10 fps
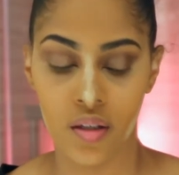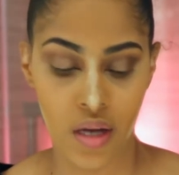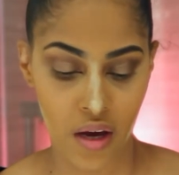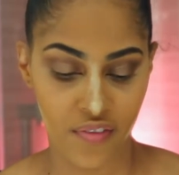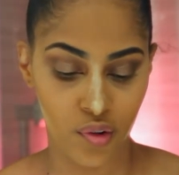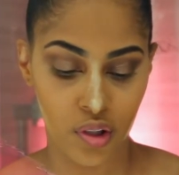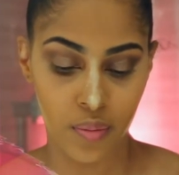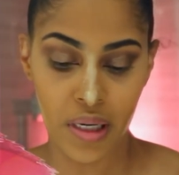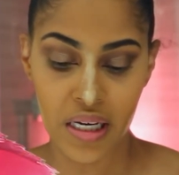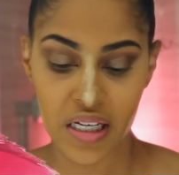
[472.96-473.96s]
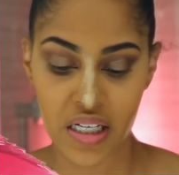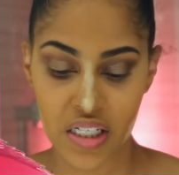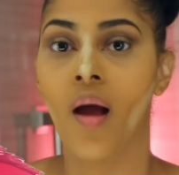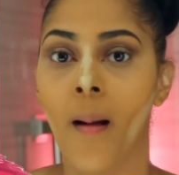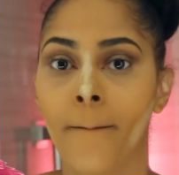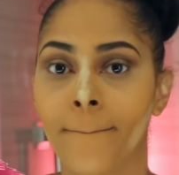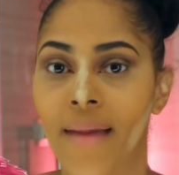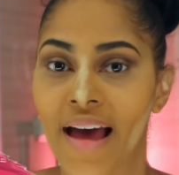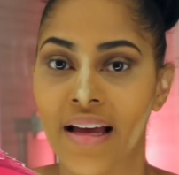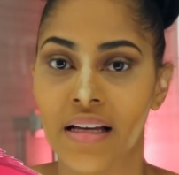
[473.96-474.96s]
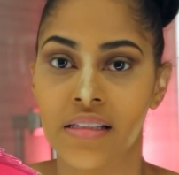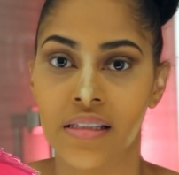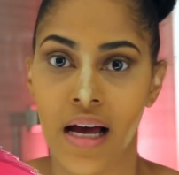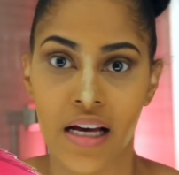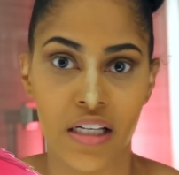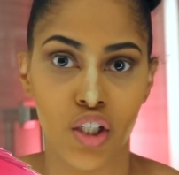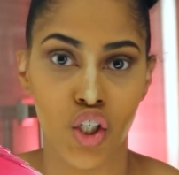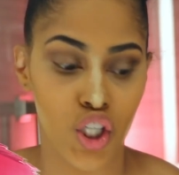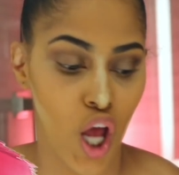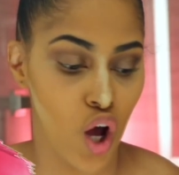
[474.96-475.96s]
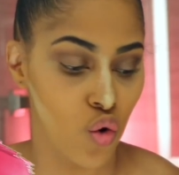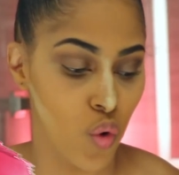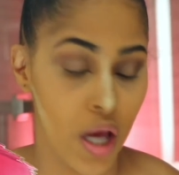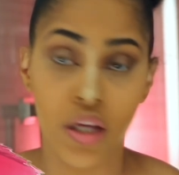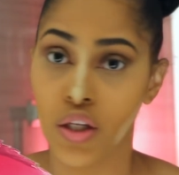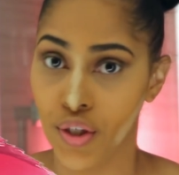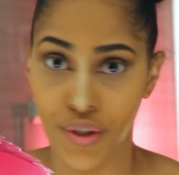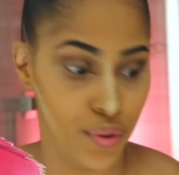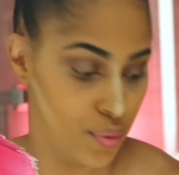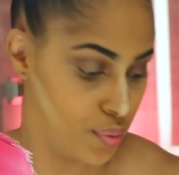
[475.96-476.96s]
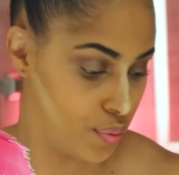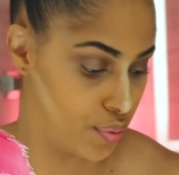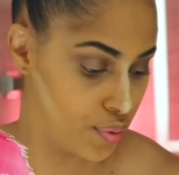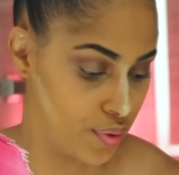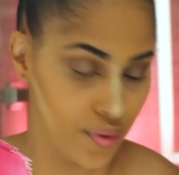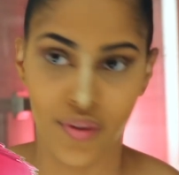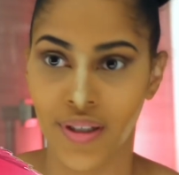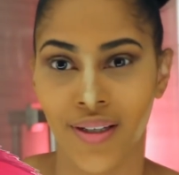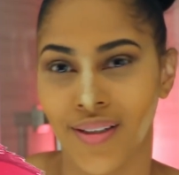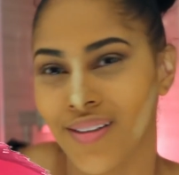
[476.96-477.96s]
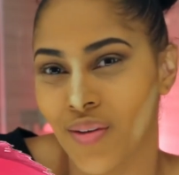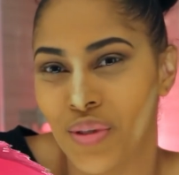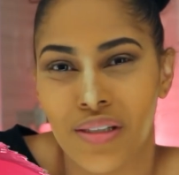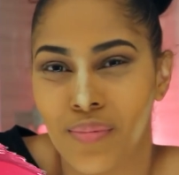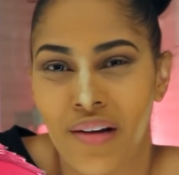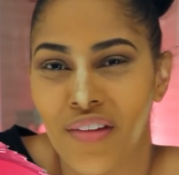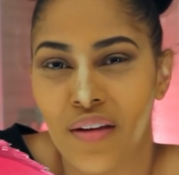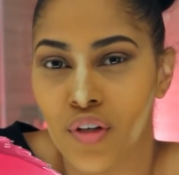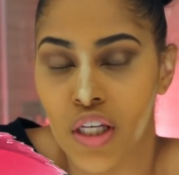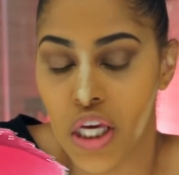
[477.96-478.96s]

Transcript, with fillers: now for the blush, MAC Sideshow You, which is my favorite